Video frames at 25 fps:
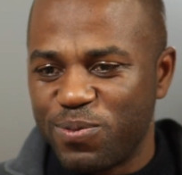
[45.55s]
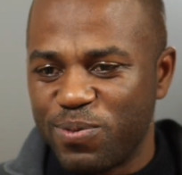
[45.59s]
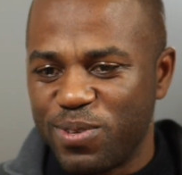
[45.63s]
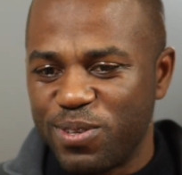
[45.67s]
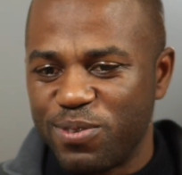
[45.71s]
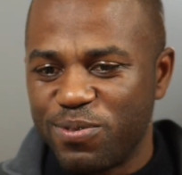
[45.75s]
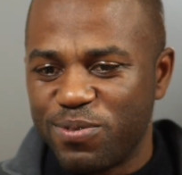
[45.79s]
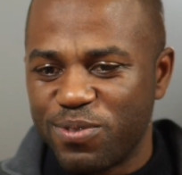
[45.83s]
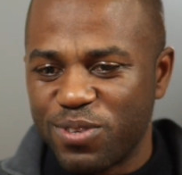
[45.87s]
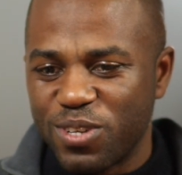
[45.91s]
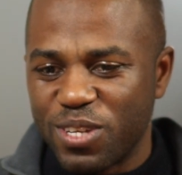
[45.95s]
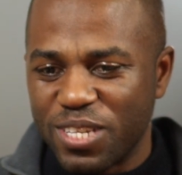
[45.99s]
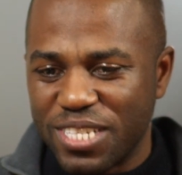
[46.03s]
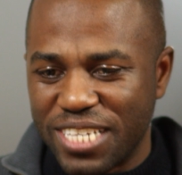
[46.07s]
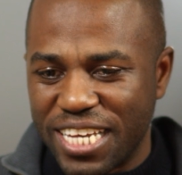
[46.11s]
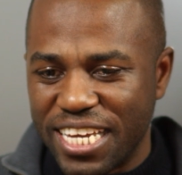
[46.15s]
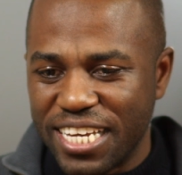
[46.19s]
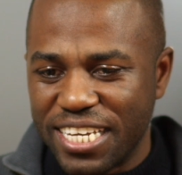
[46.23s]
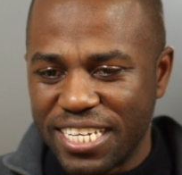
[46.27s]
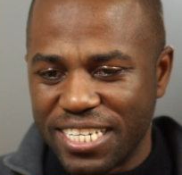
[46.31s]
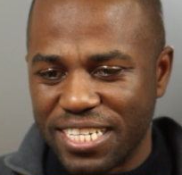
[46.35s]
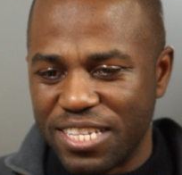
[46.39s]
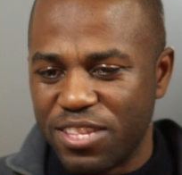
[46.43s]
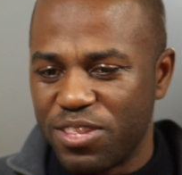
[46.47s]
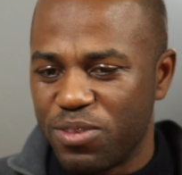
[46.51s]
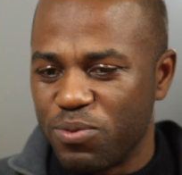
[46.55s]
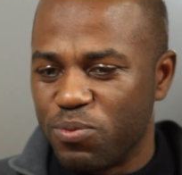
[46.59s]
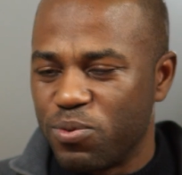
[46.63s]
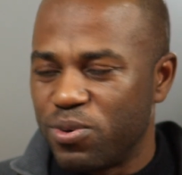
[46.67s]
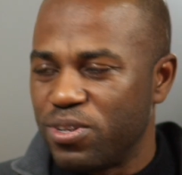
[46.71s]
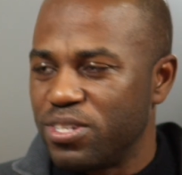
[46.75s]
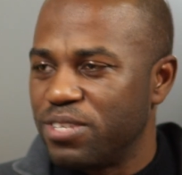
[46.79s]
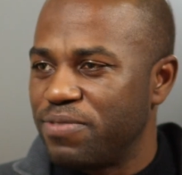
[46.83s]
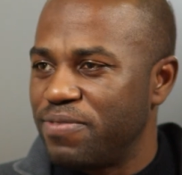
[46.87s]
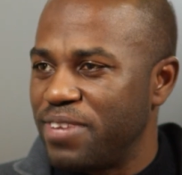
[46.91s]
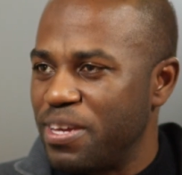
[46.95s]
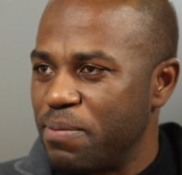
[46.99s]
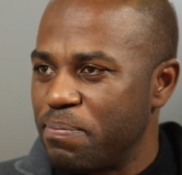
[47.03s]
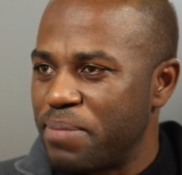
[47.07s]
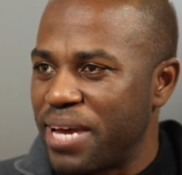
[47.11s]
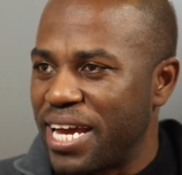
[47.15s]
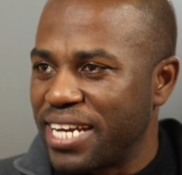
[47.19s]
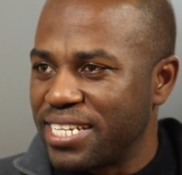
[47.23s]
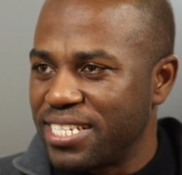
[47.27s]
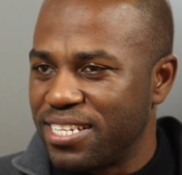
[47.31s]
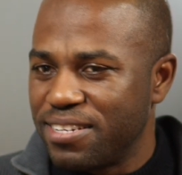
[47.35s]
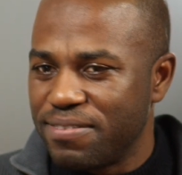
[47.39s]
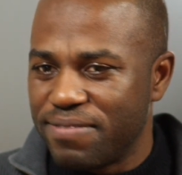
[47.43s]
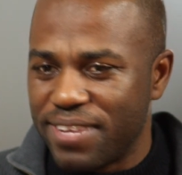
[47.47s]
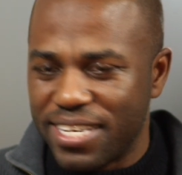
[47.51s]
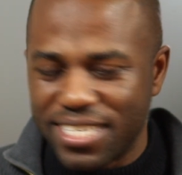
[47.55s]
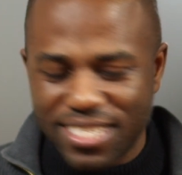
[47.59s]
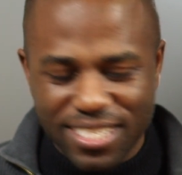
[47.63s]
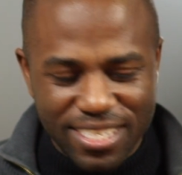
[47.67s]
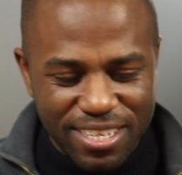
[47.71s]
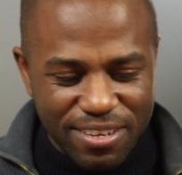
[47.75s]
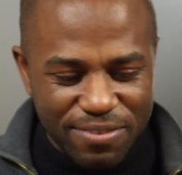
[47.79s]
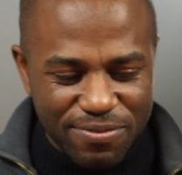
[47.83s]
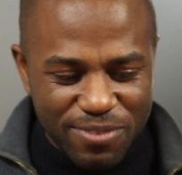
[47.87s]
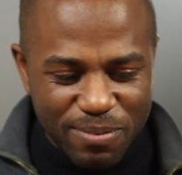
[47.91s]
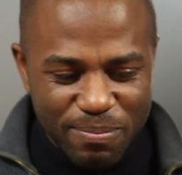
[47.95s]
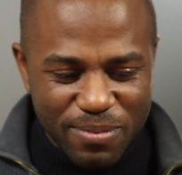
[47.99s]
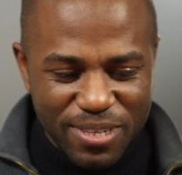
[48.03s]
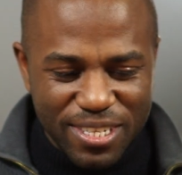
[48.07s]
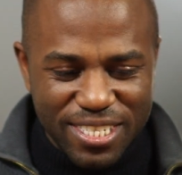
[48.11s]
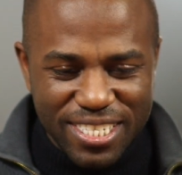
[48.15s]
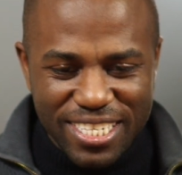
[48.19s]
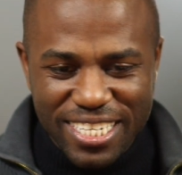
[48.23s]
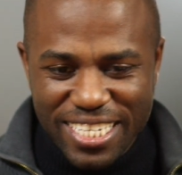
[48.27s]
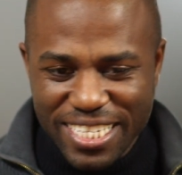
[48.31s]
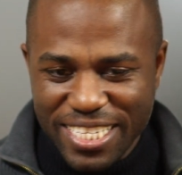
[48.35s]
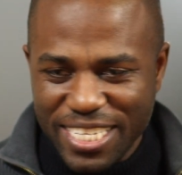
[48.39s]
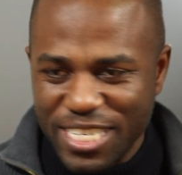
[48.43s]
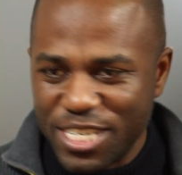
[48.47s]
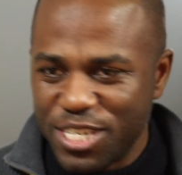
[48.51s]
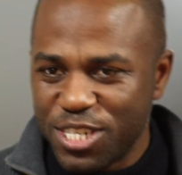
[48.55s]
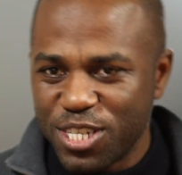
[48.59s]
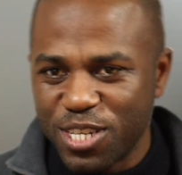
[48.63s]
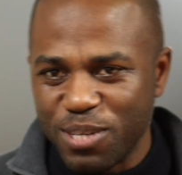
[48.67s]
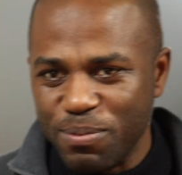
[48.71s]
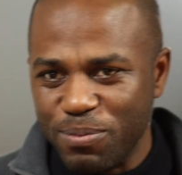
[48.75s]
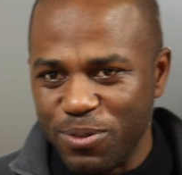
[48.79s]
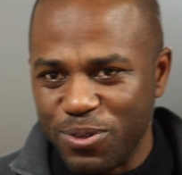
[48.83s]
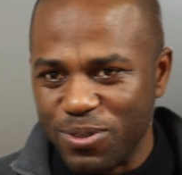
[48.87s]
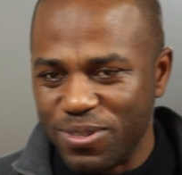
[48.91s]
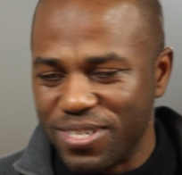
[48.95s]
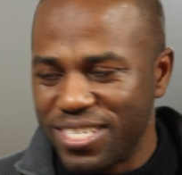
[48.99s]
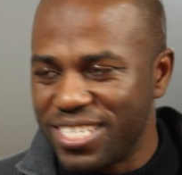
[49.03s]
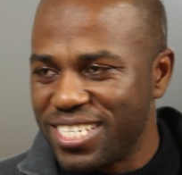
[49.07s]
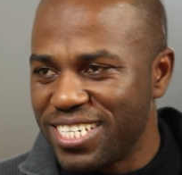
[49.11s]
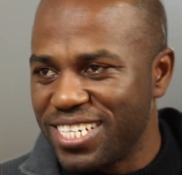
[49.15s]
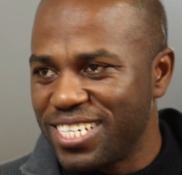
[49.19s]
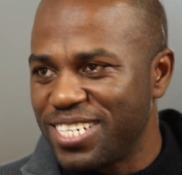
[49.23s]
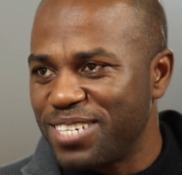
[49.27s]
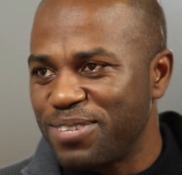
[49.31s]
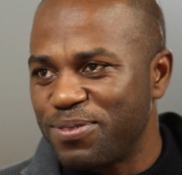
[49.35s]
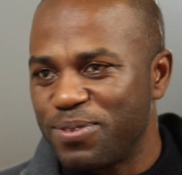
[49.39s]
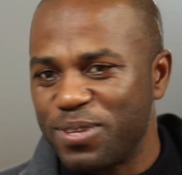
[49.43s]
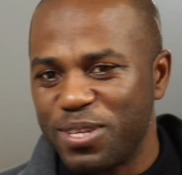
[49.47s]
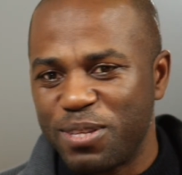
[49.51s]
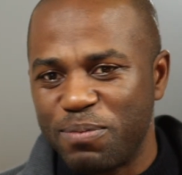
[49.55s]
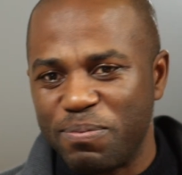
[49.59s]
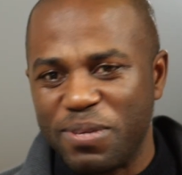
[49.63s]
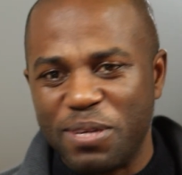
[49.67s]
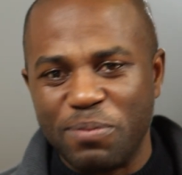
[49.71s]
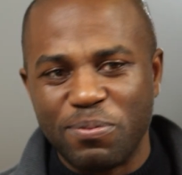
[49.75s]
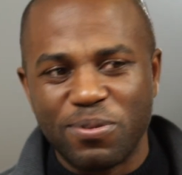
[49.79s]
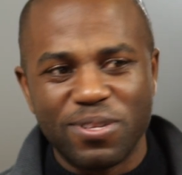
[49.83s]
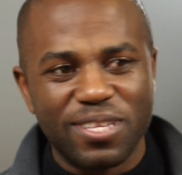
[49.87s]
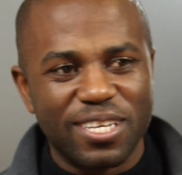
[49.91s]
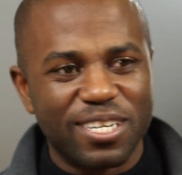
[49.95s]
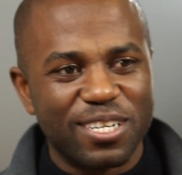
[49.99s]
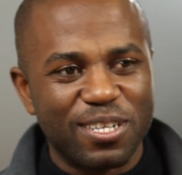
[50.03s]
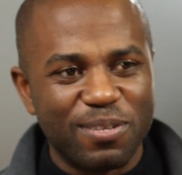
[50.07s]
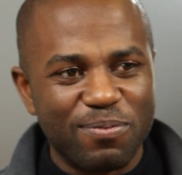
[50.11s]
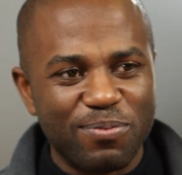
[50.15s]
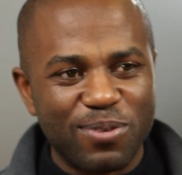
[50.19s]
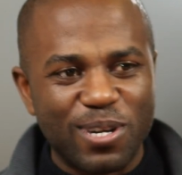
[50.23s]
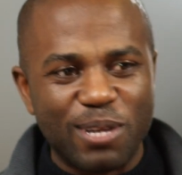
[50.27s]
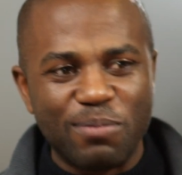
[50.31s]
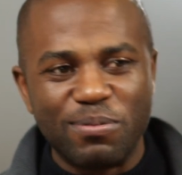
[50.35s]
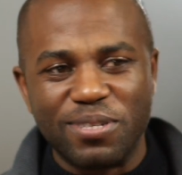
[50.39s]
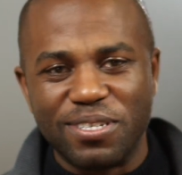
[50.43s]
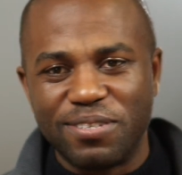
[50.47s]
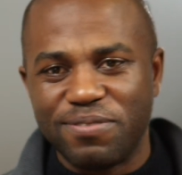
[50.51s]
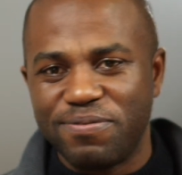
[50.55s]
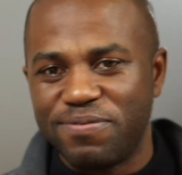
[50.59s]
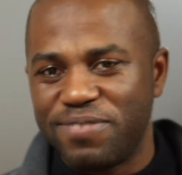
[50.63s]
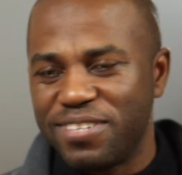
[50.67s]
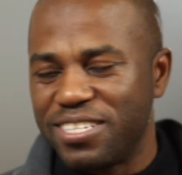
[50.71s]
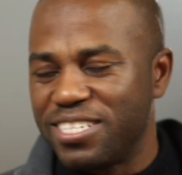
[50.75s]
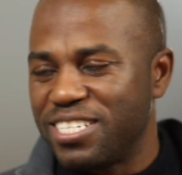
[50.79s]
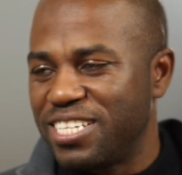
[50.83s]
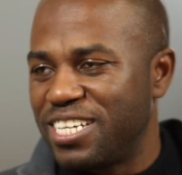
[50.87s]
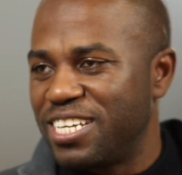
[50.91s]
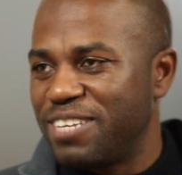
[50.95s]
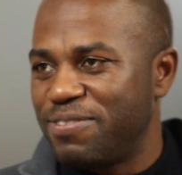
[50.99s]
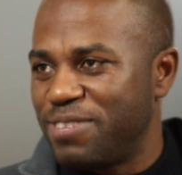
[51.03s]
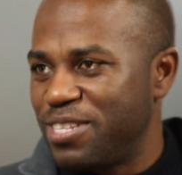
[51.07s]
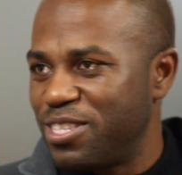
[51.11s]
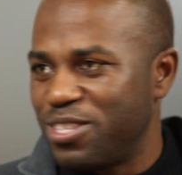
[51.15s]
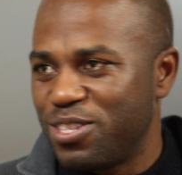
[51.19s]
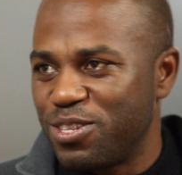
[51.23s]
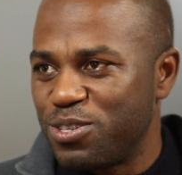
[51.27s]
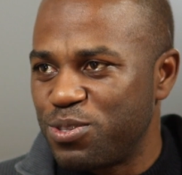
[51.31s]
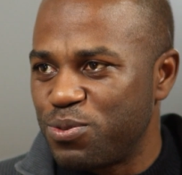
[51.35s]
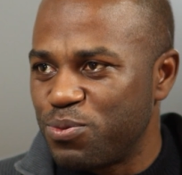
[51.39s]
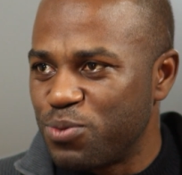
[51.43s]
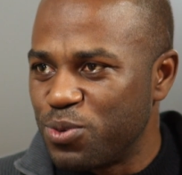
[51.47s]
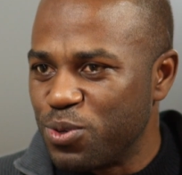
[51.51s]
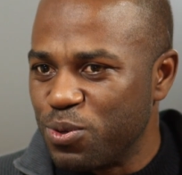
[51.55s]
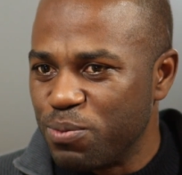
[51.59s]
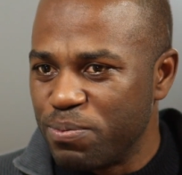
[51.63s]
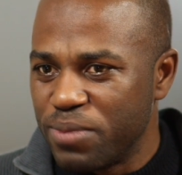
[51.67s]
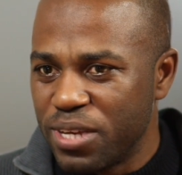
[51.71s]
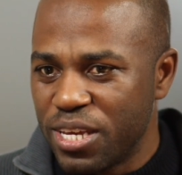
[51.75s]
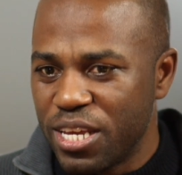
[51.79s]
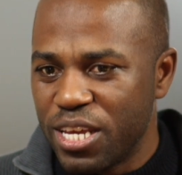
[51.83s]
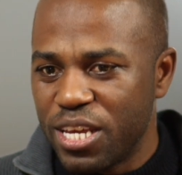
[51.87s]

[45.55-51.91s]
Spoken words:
we've taken the world of impact investing from this niche community with people that could probably fit in this room